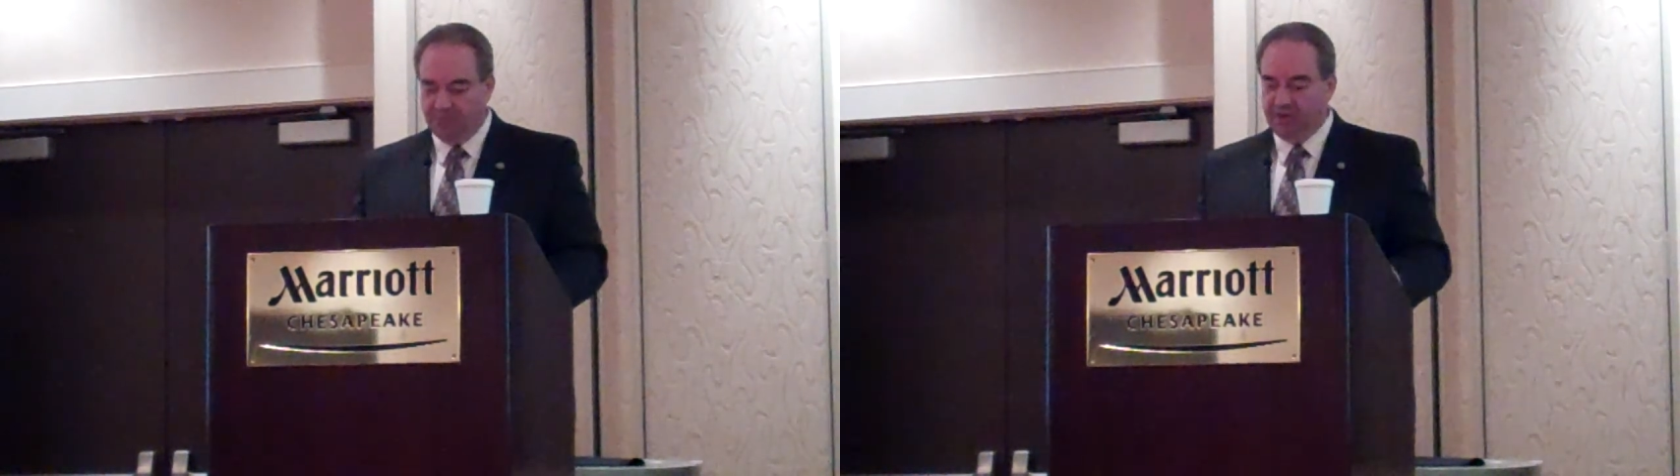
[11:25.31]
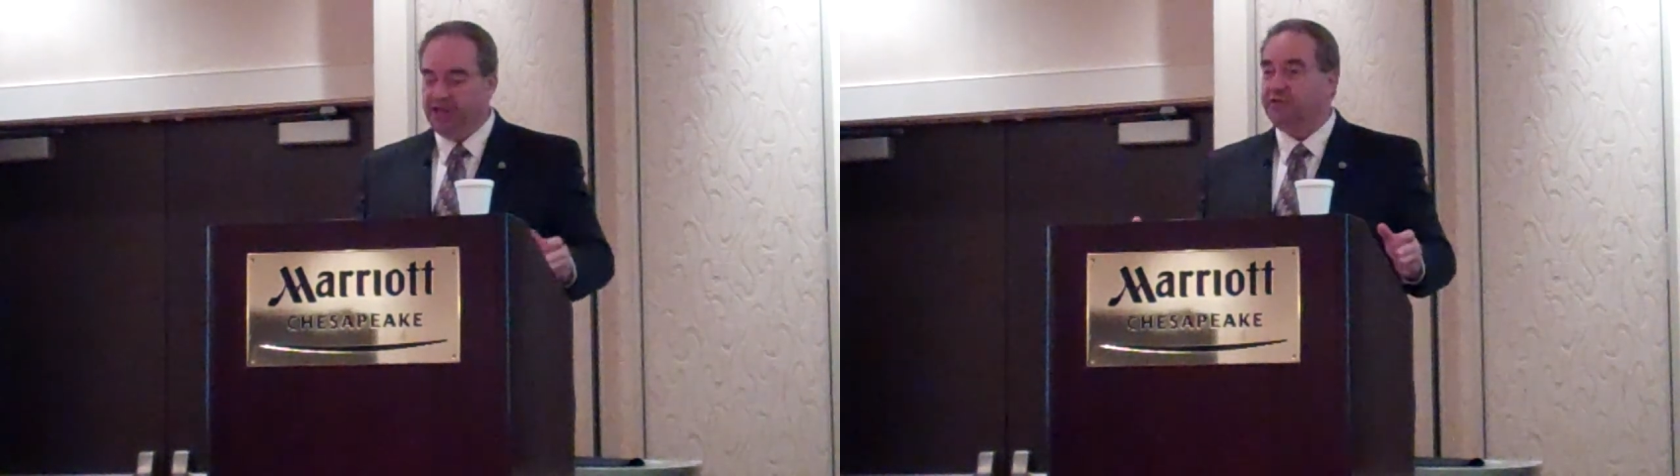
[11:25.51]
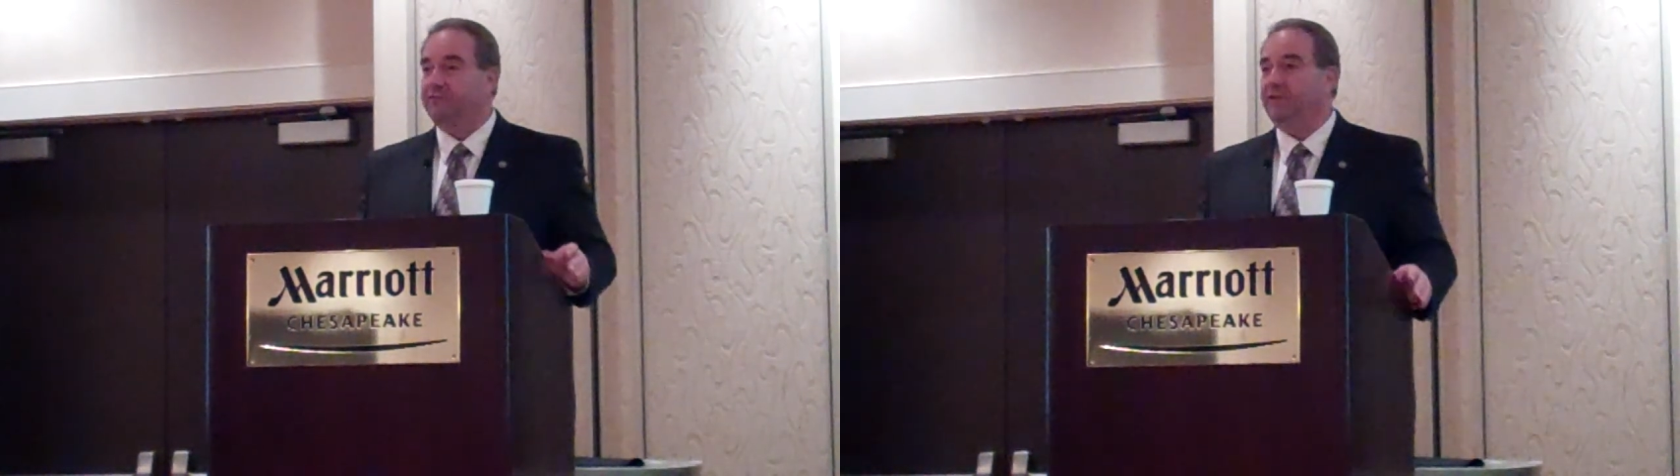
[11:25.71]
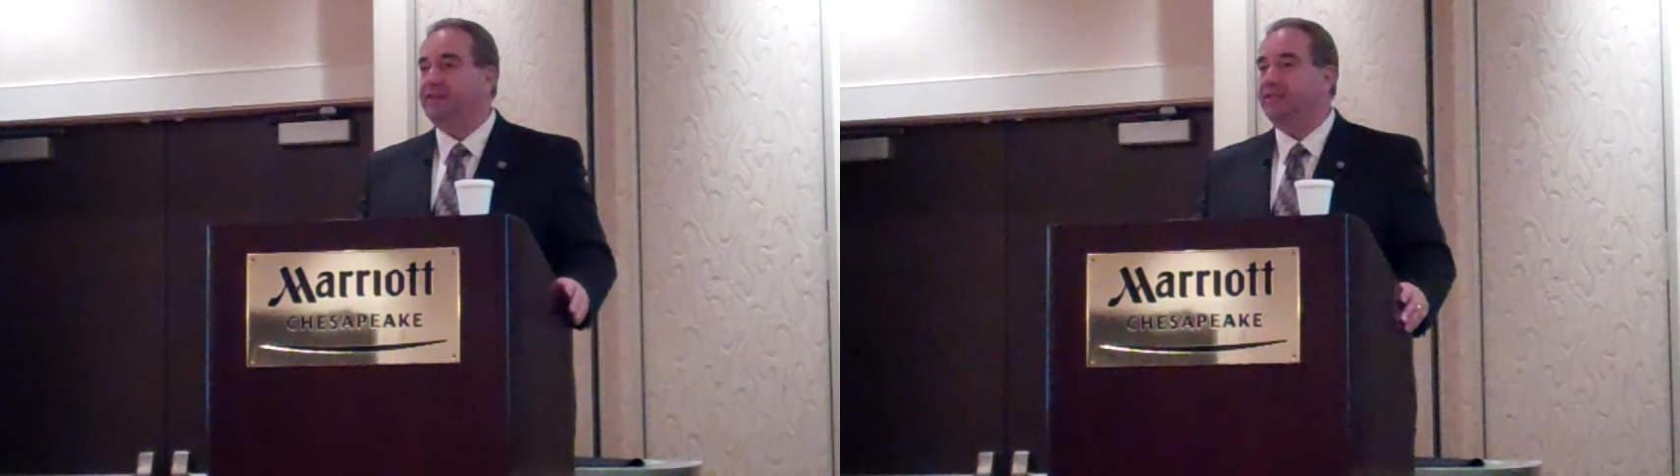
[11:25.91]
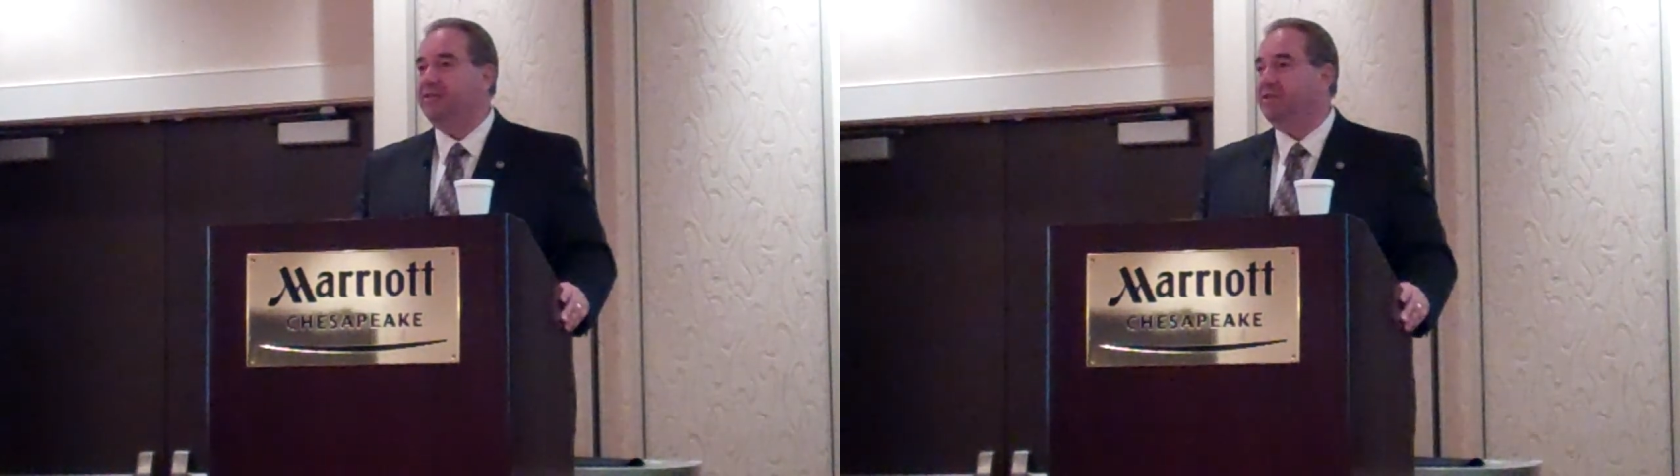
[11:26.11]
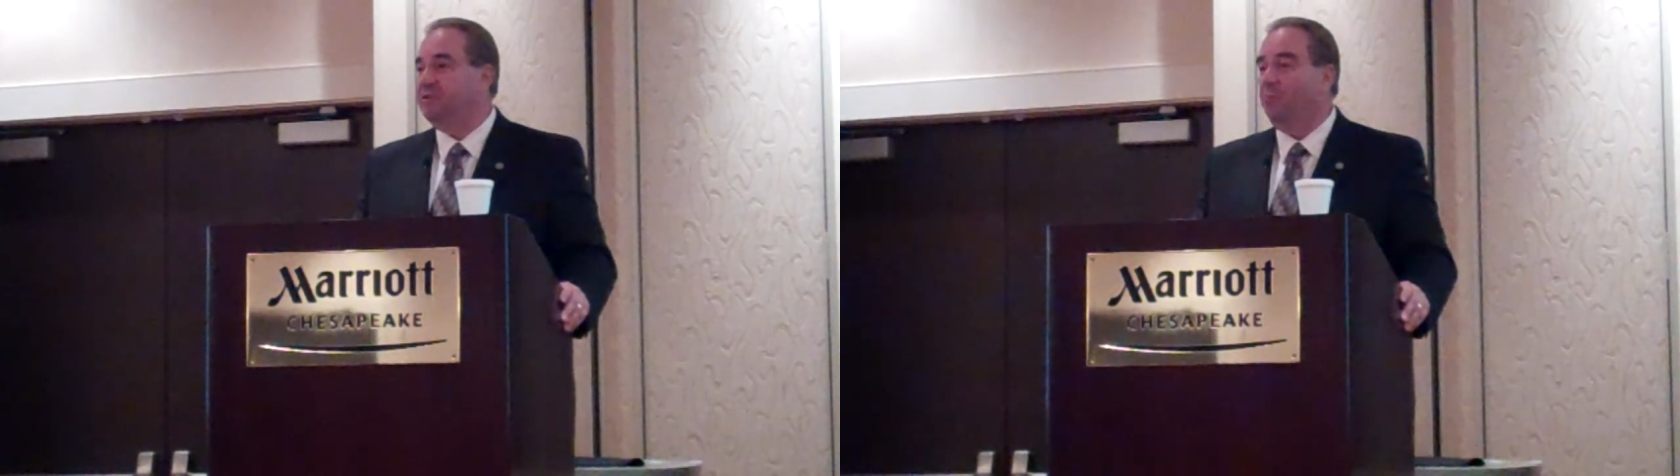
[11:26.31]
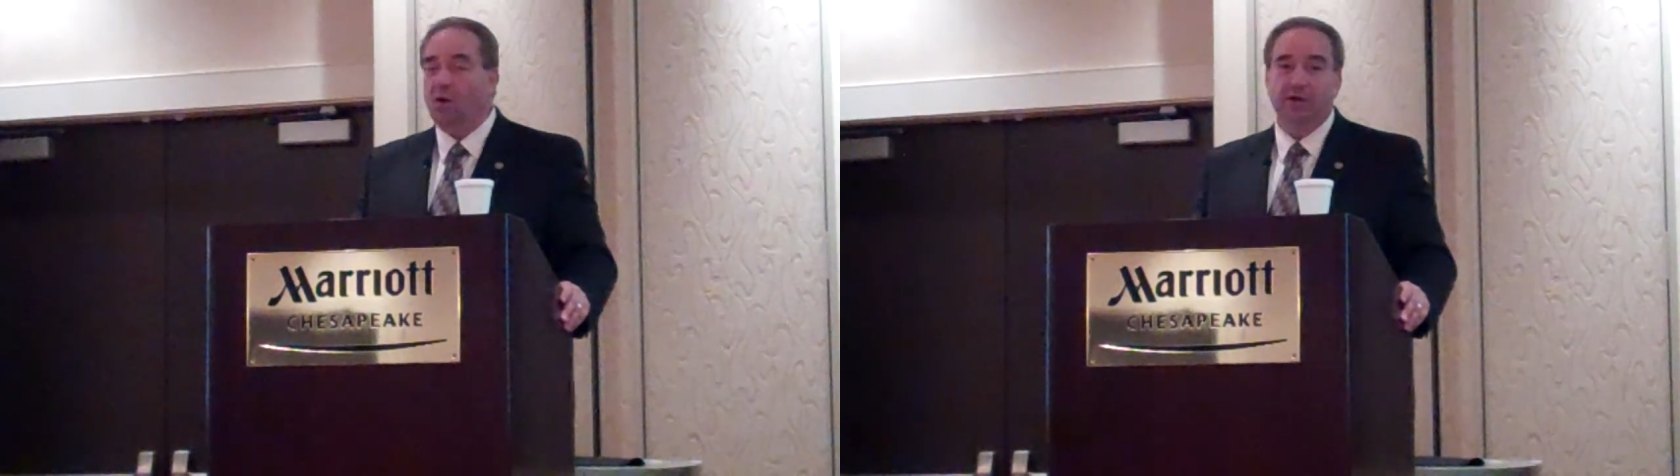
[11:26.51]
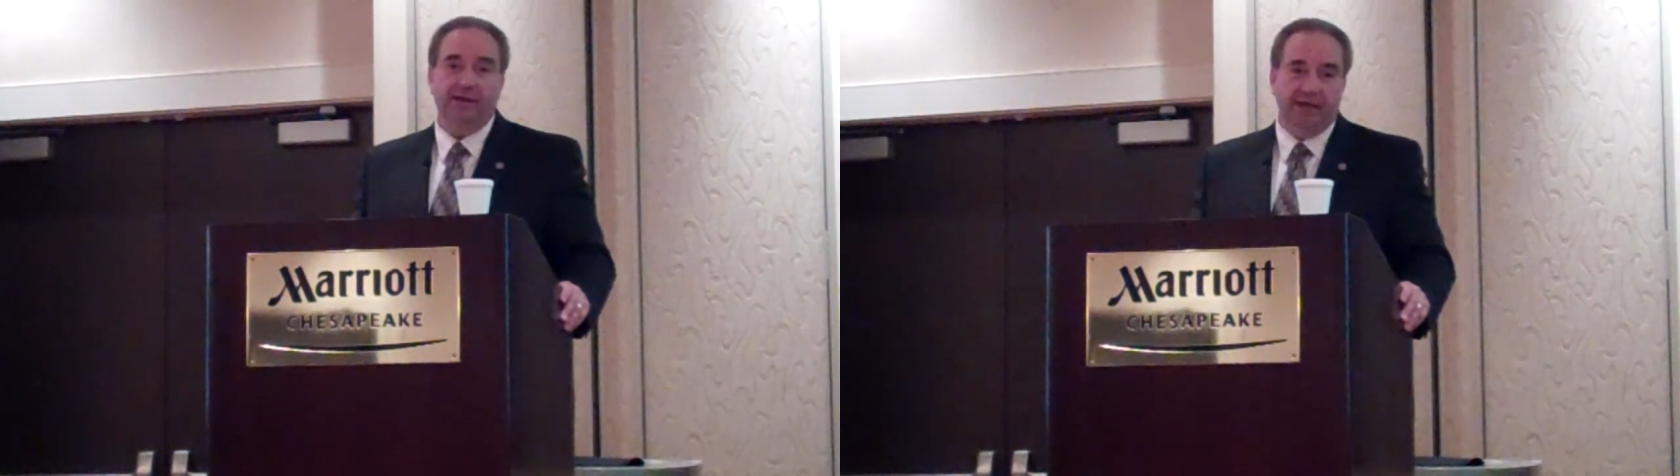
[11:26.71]
million to VTC's
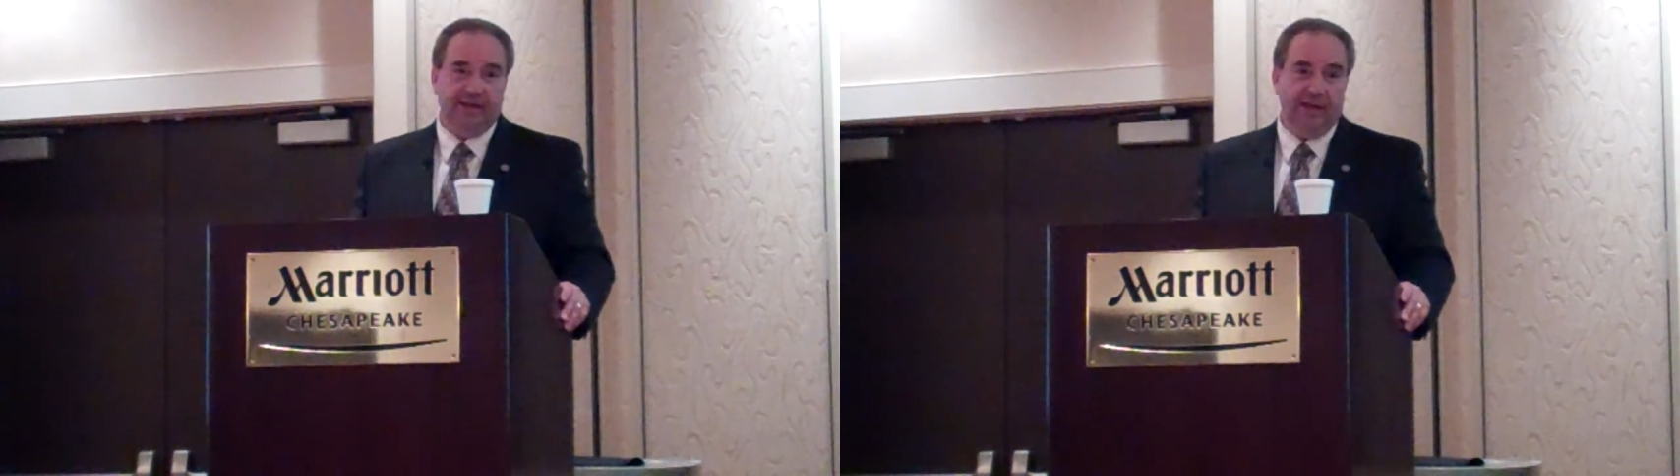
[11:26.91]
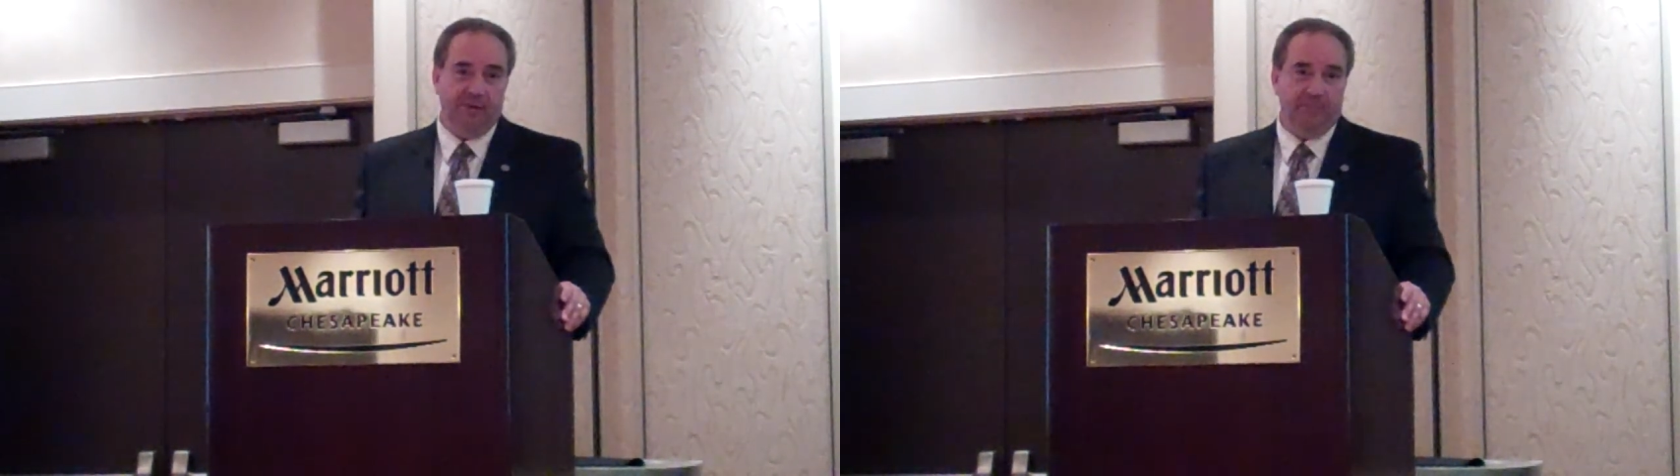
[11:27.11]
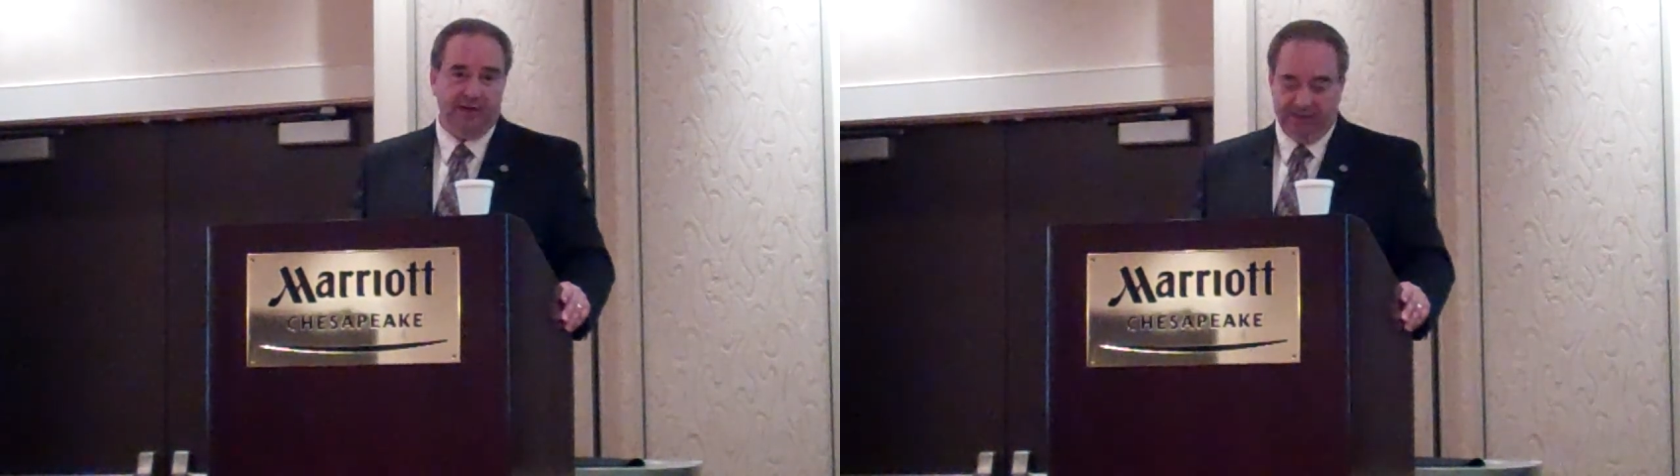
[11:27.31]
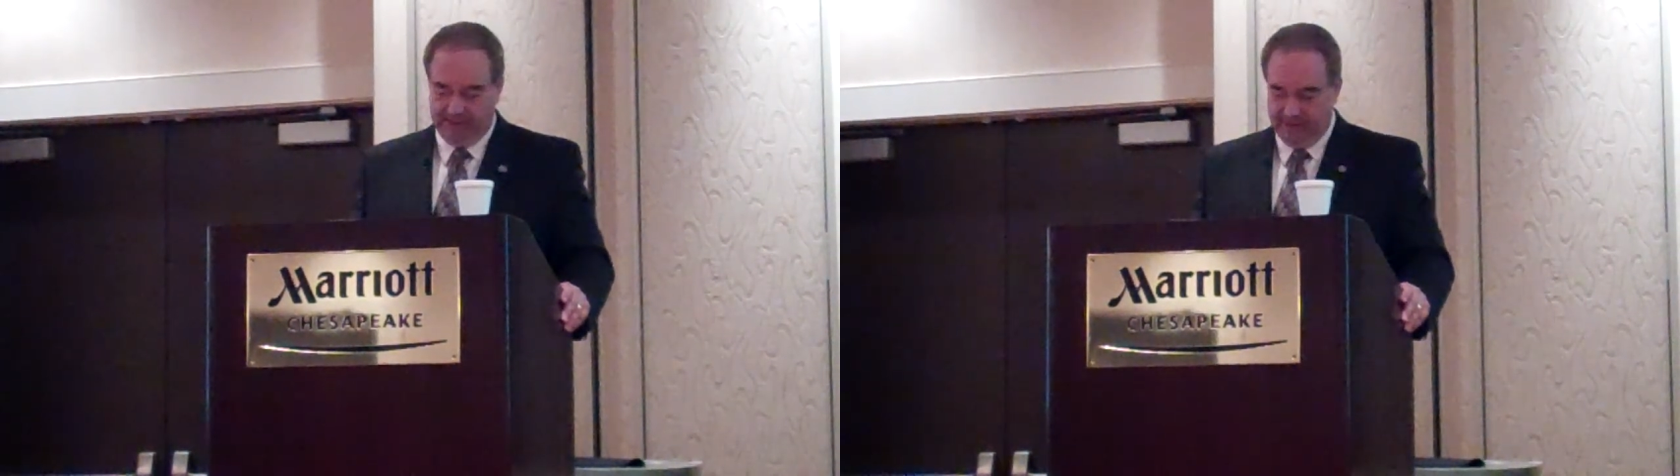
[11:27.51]
marketing campaign.